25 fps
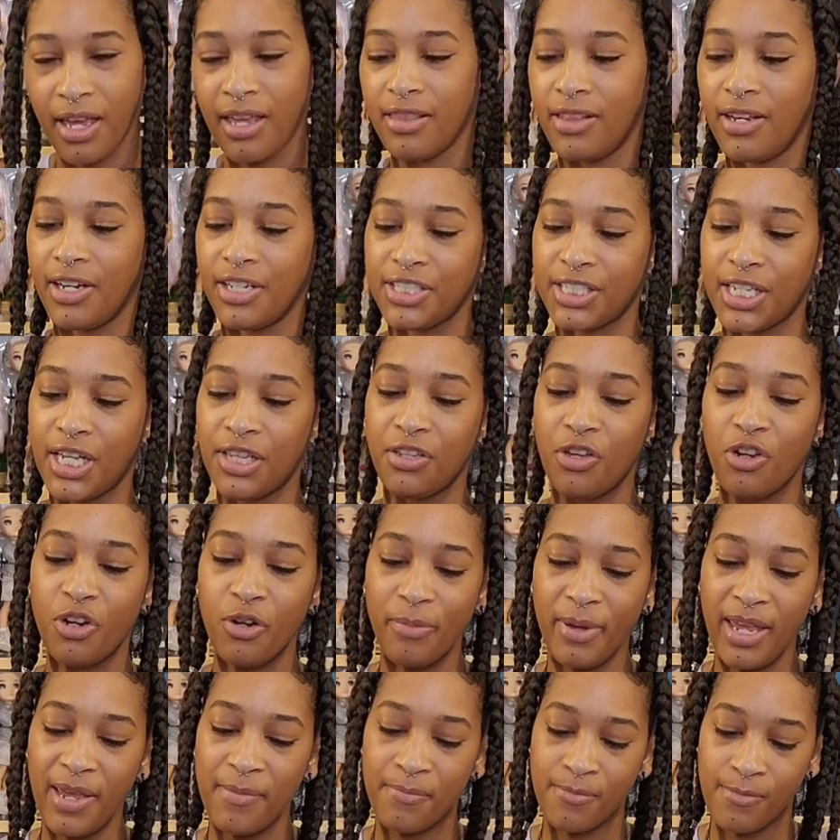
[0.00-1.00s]
there's a little
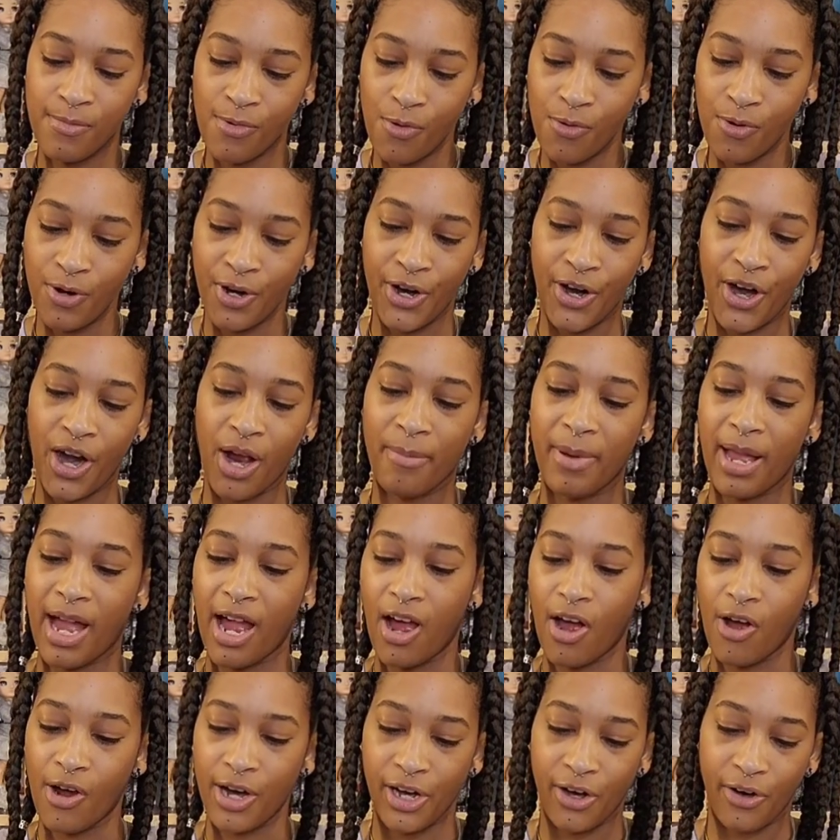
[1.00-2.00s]
bit more
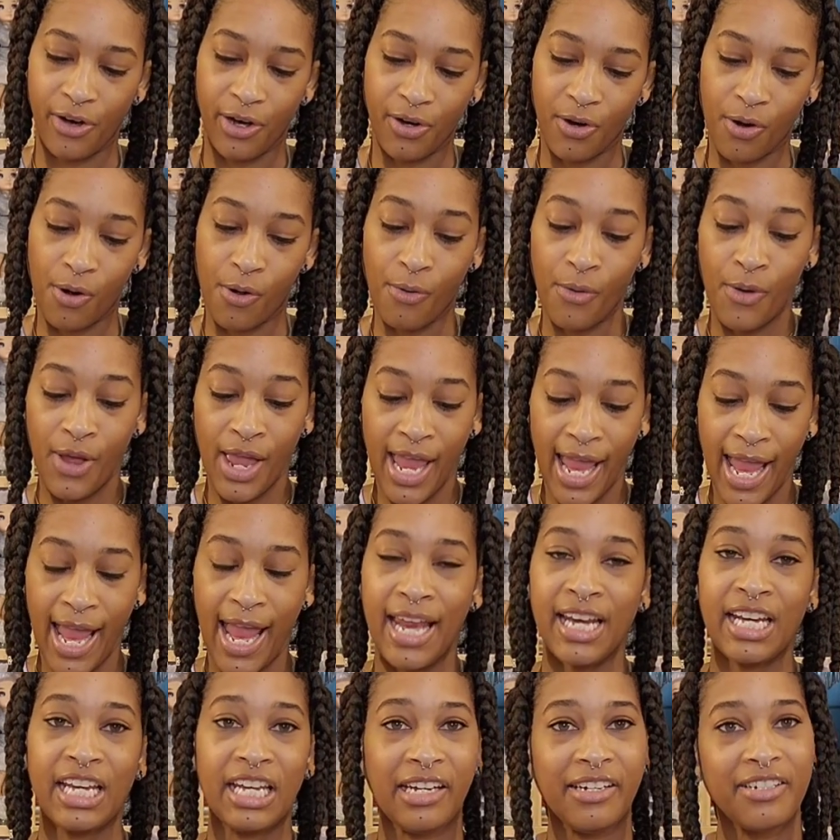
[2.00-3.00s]
about Ariel
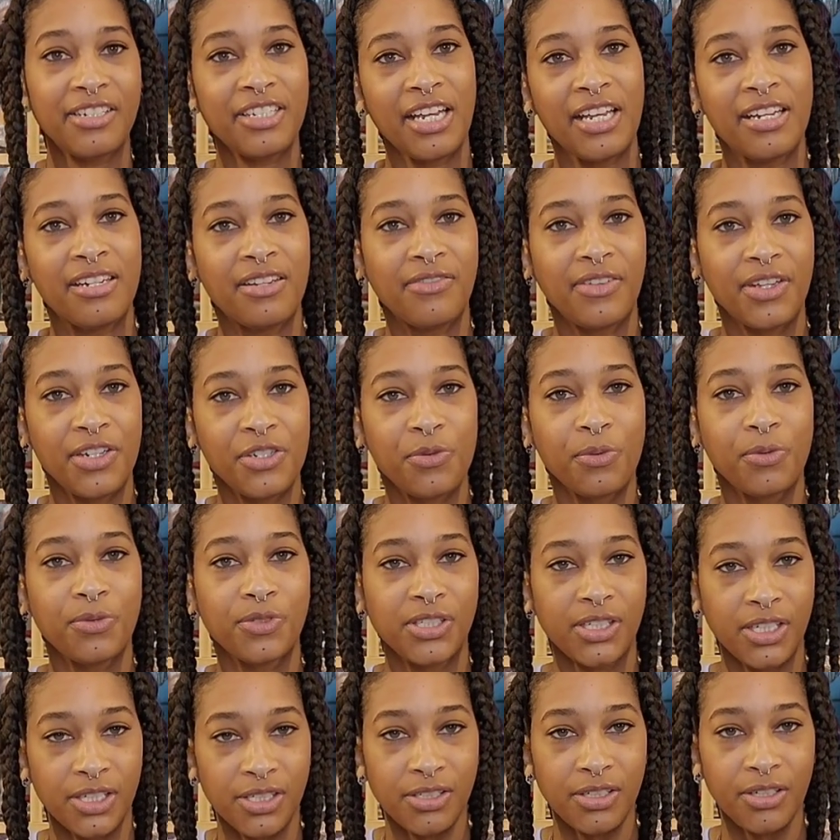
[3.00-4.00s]
and each individual
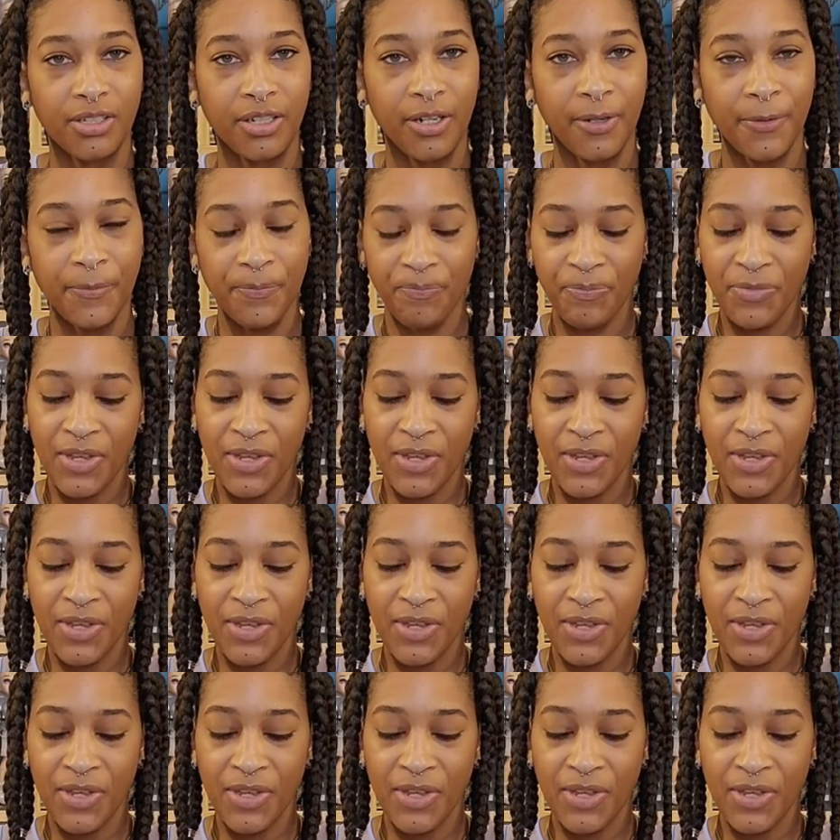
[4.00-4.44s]
sister.